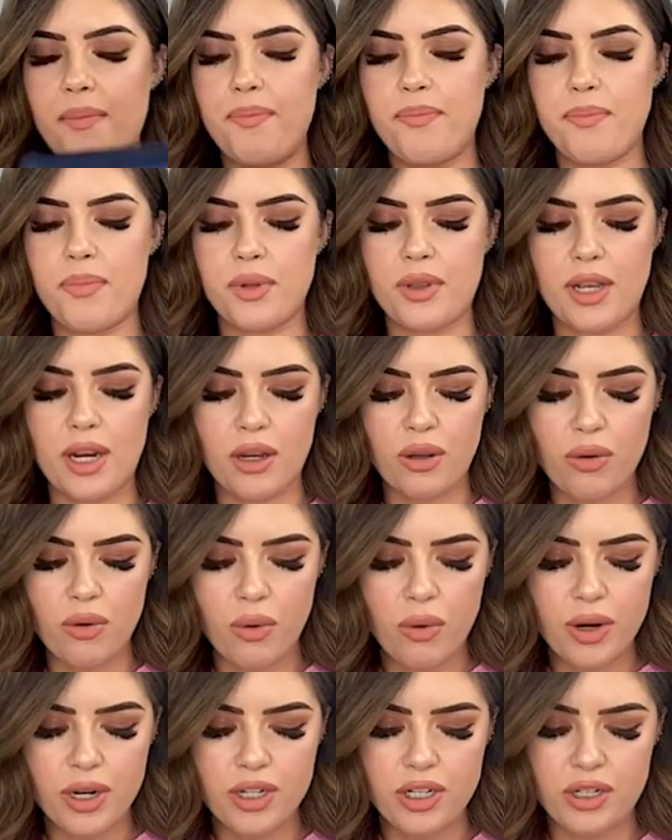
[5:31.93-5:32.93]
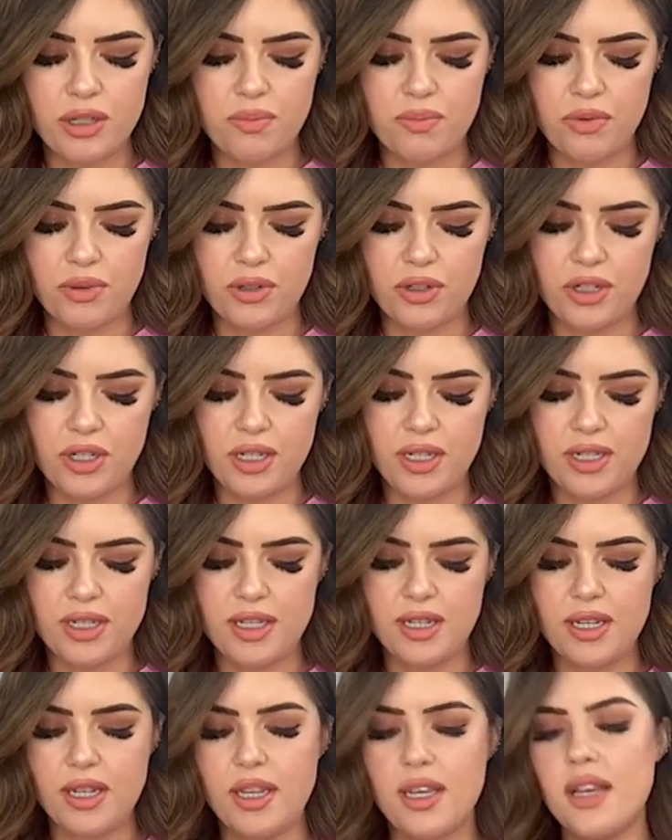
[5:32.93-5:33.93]
But they're gorgeous
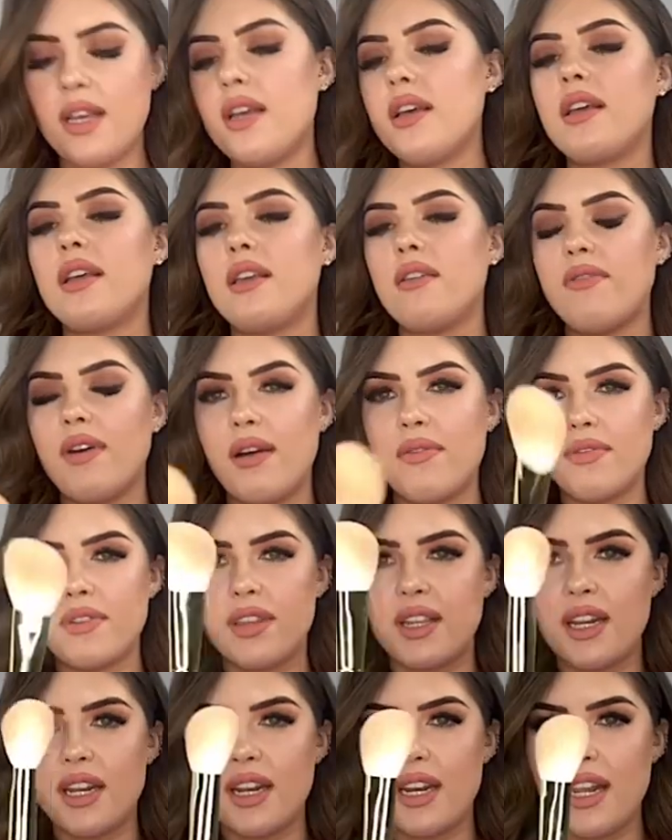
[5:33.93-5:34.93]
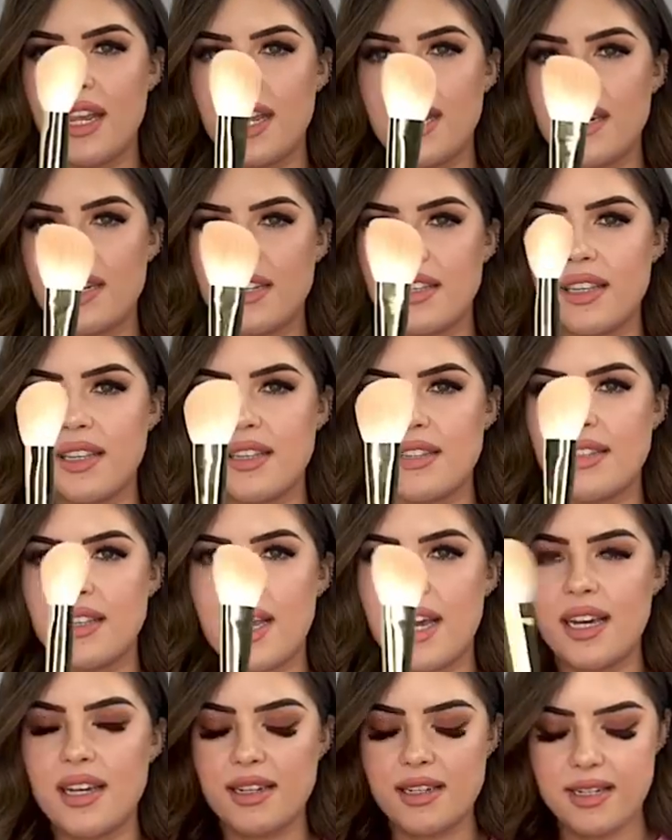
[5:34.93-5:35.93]
brushes. You've everything you need in this
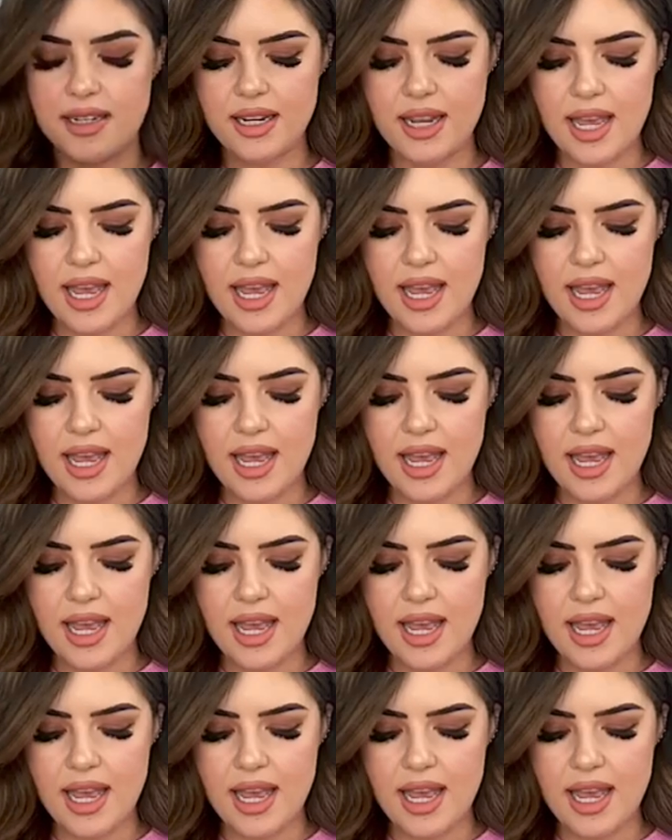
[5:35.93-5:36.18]
set.